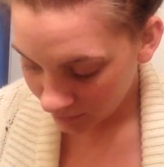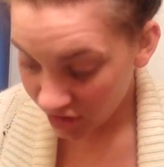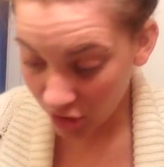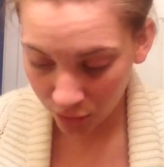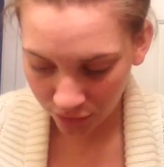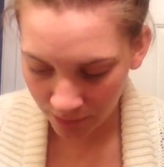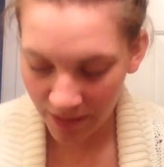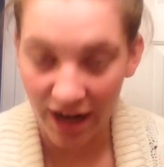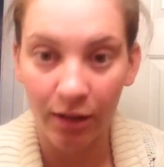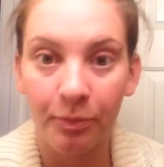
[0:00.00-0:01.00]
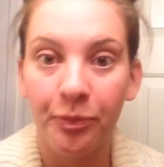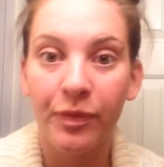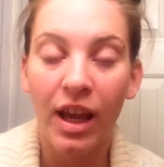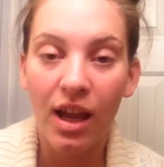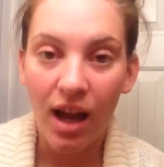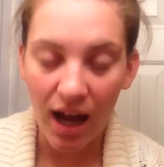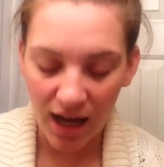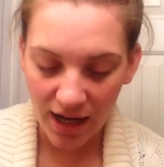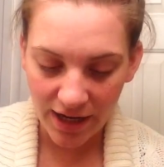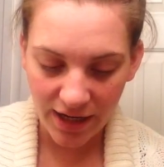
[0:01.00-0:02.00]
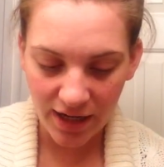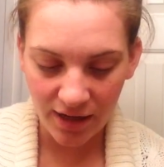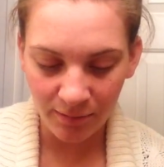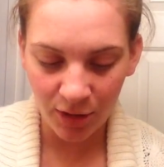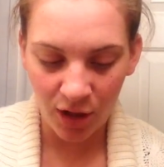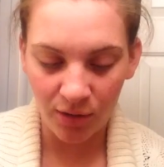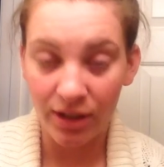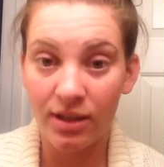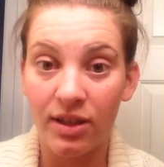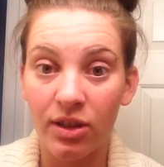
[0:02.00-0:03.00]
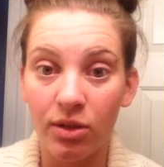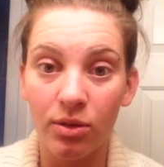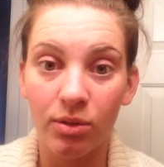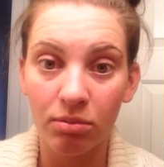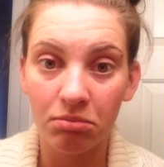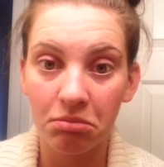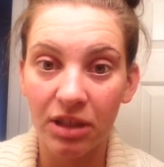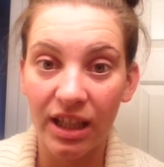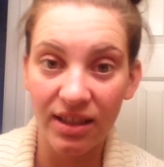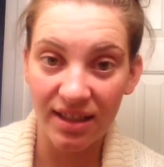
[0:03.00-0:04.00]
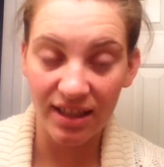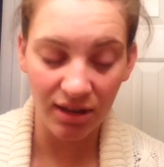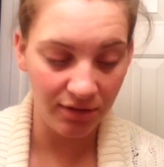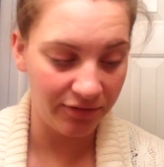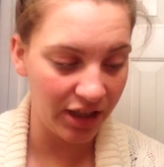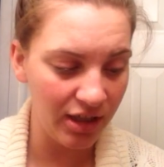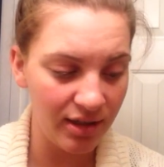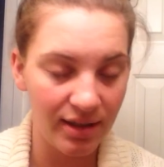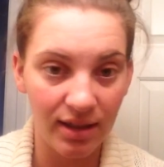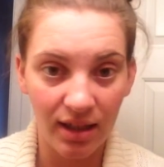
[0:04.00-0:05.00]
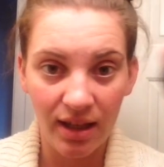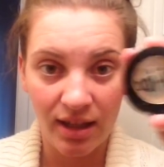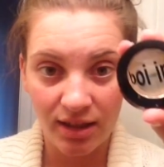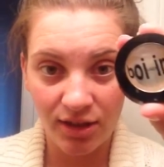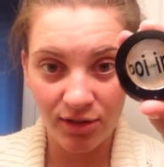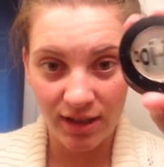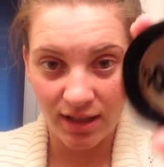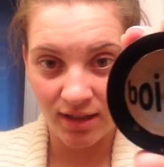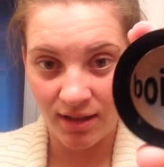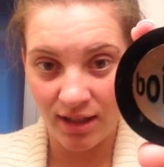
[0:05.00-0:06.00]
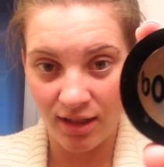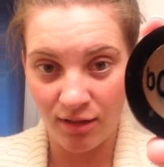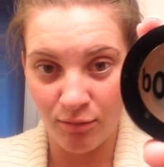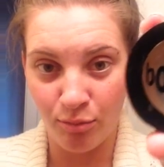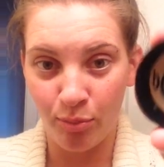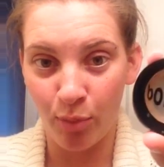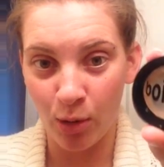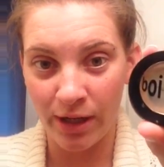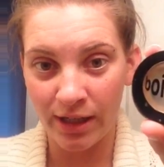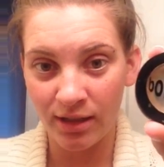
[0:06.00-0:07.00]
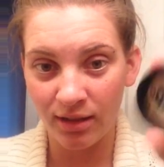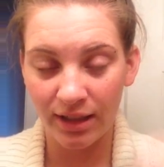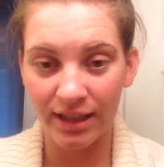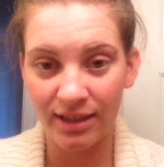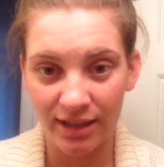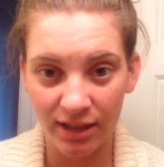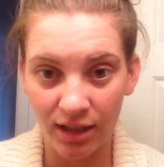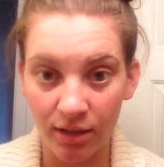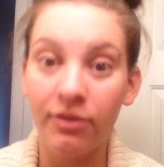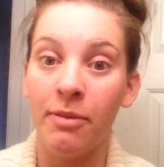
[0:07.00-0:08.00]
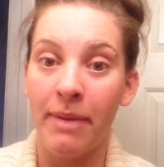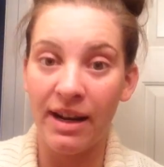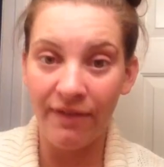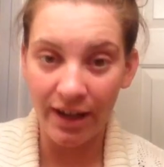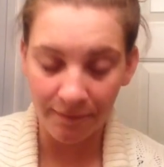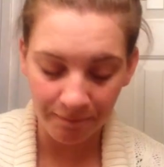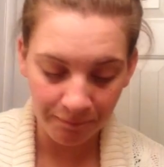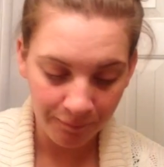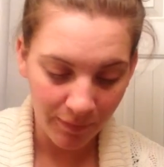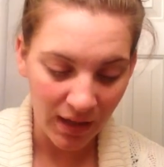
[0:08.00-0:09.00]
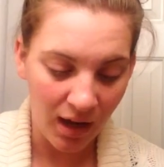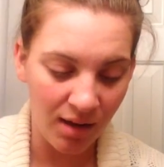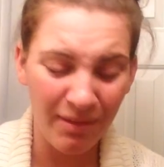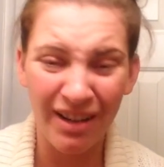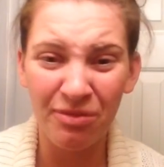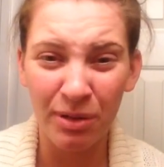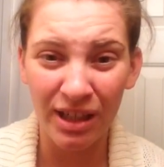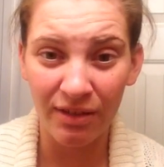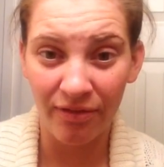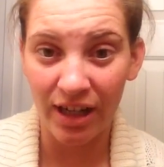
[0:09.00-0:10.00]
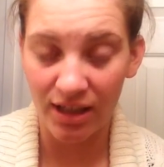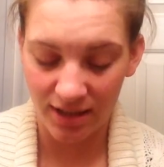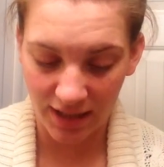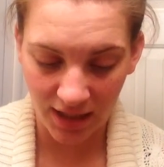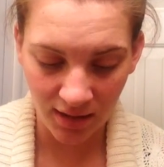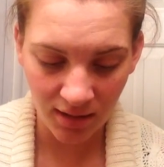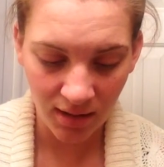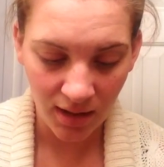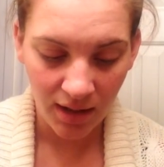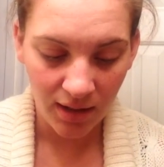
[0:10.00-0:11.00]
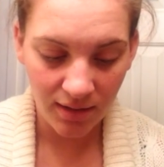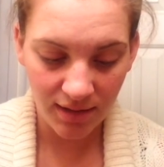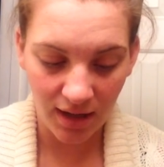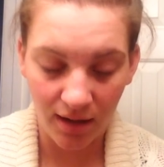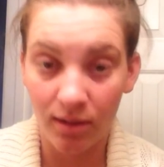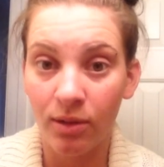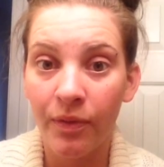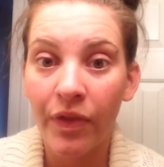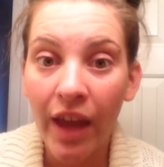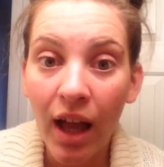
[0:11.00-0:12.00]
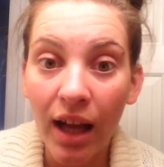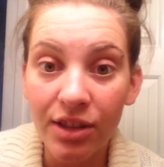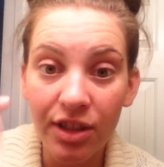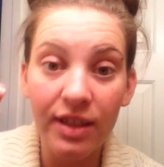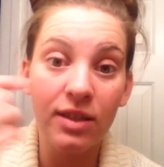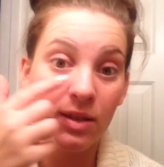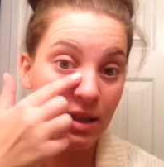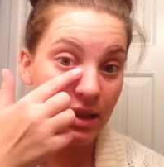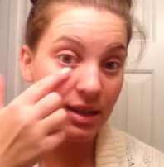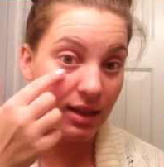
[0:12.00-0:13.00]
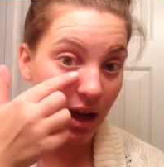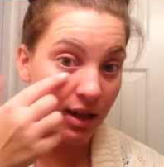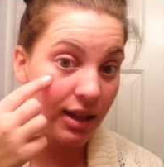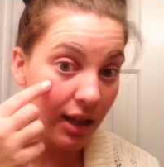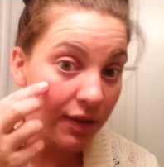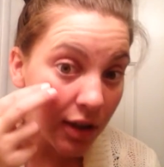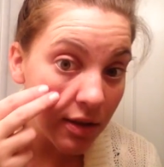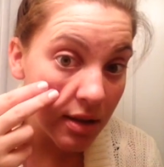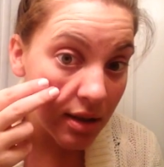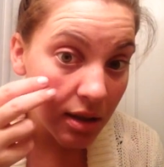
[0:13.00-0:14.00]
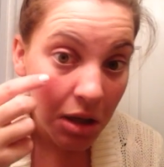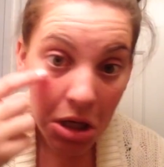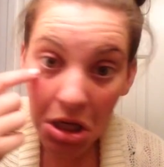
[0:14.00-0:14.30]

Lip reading: So from there, I am going to conceal first using the Boing concealer from Benefit. I have pretty fair skin, so I just use this to kind of get those